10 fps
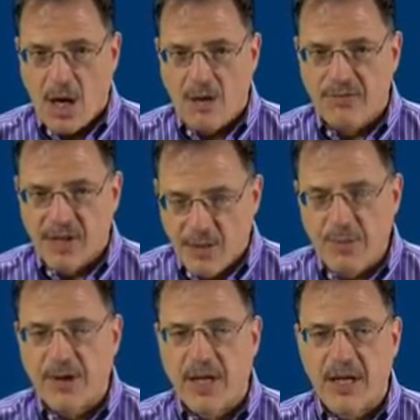of
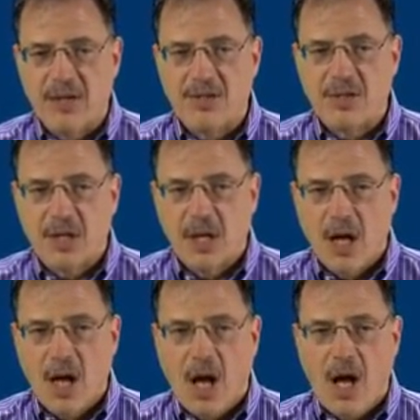liberties
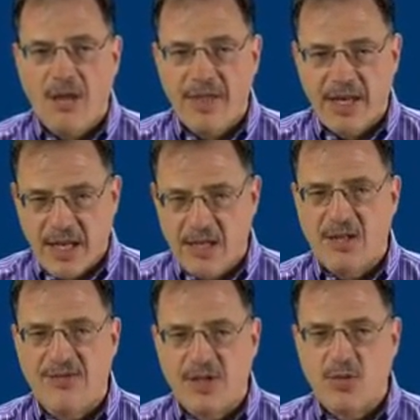that
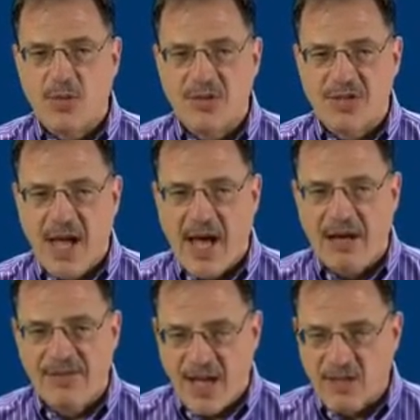individuals
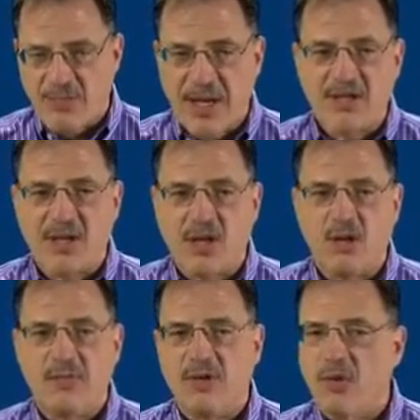have as basic
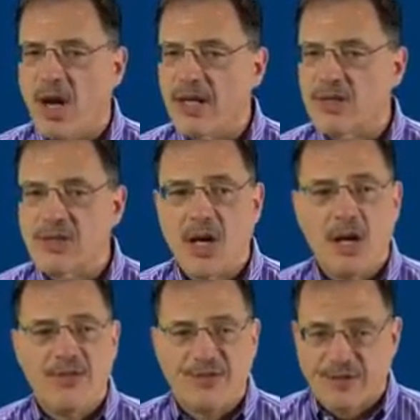human rights.
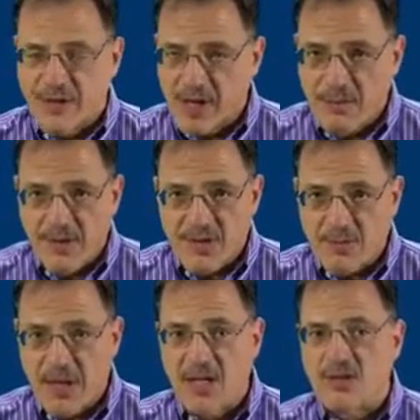Freedom of
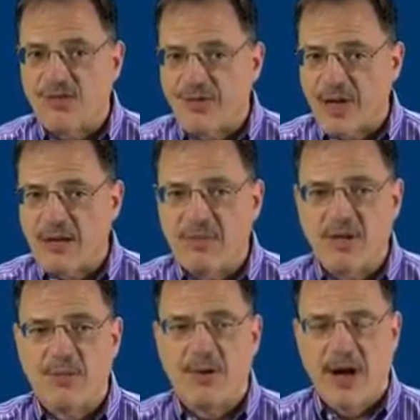speech, freedom of
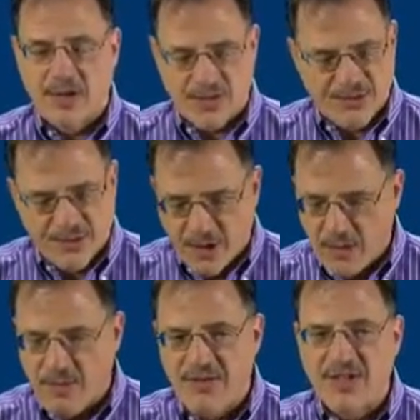the press,
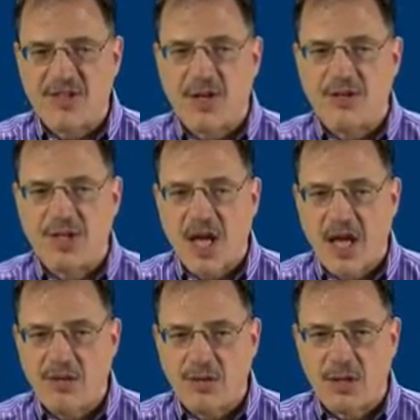freedom of
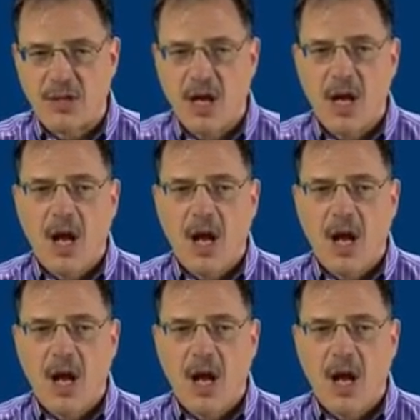association,